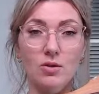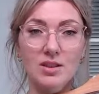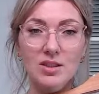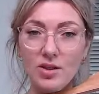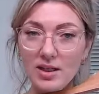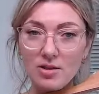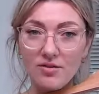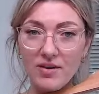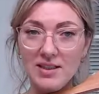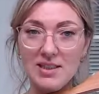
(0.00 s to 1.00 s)
don't need to
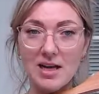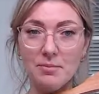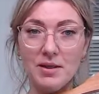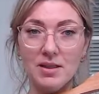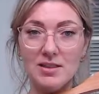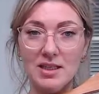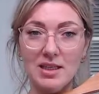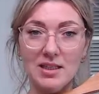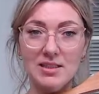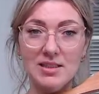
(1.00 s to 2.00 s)
interface that because
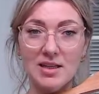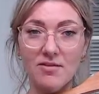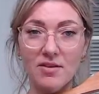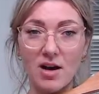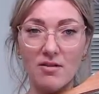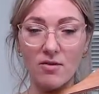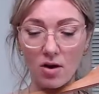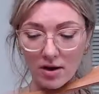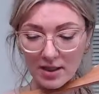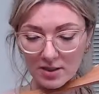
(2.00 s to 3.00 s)
it is stiff enough
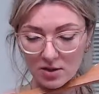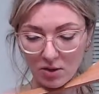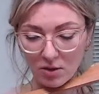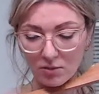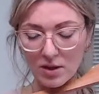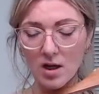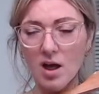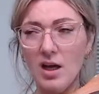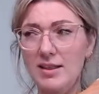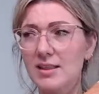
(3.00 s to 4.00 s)
on its own.
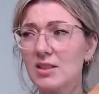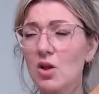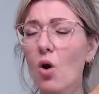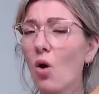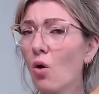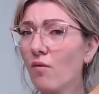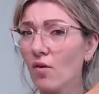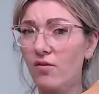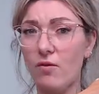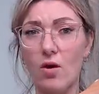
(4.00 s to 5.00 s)
This is
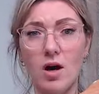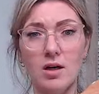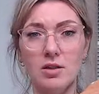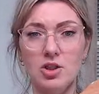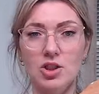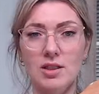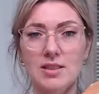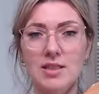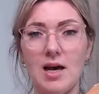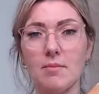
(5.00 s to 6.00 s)
over 400
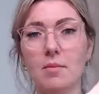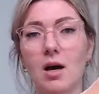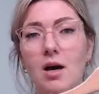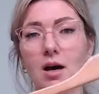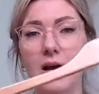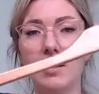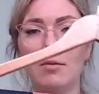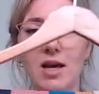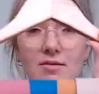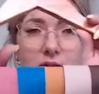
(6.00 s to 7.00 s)
GSM, uh, and
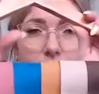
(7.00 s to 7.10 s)
we have